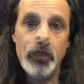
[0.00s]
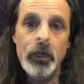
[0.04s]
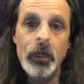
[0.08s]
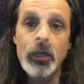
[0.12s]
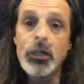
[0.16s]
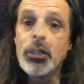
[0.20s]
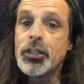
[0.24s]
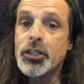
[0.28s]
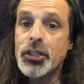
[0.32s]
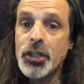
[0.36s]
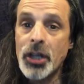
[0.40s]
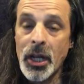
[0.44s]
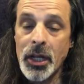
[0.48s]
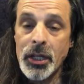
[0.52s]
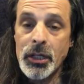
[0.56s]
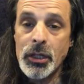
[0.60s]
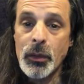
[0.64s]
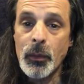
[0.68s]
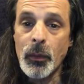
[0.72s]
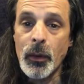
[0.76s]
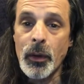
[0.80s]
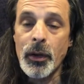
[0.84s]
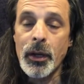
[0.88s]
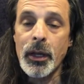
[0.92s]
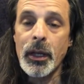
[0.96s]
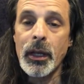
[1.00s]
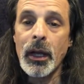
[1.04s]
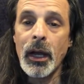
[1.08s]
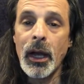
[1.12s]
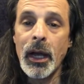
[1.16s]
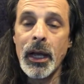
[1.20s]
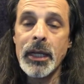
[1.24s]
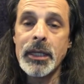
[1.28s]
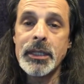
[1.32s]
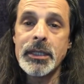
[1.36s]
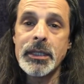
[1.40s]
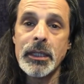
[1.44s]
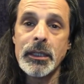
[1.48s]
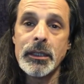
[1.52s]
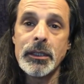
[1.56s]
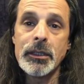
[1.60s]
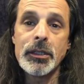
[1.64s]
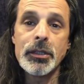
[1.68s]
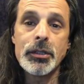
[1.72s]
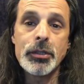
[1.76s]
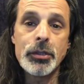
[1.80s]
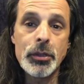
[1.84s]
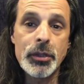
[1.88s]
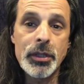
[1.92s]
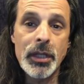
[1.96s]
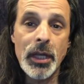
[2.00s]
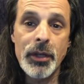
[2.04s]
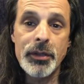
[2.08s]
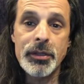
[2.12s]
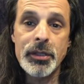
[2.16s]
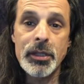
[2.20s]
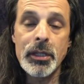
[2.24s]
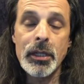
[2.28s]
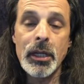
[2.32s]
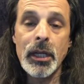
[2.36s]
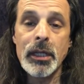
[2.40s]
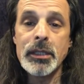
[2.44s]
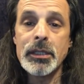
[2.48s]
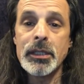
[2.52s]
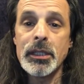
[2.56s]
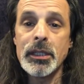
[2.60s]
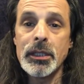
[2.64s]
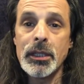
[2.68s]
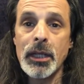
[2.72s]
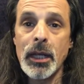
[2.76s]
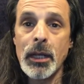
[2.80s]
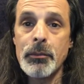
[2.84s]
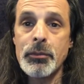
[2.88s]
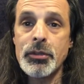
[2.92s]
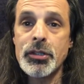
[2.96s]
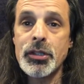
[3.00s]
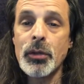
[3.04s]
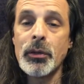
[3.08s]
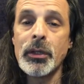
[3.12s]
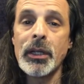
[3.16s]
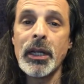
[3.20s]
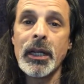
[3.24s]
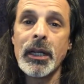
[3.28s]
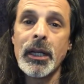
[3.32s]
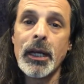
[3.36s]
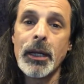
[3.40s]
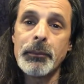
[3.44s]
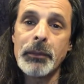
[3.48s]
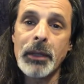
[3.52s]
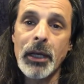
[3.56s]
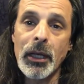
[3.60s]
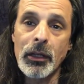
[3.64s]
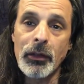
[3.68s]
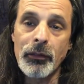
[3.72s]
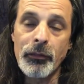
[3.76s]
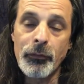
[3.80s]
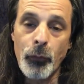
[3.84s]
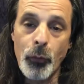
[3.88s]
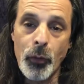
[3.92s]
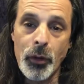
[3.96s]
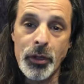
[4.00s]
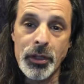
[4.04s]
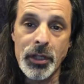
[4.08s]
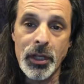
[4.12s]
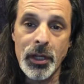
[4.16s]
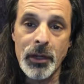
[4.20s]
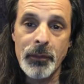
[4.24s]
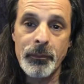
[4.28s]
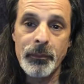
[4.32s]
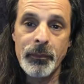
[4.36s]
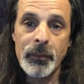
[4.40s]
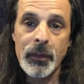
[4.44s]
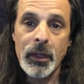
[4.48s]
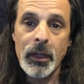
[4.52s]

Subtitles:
In January, I attended the 2019 NAMM show in Anaheim, California.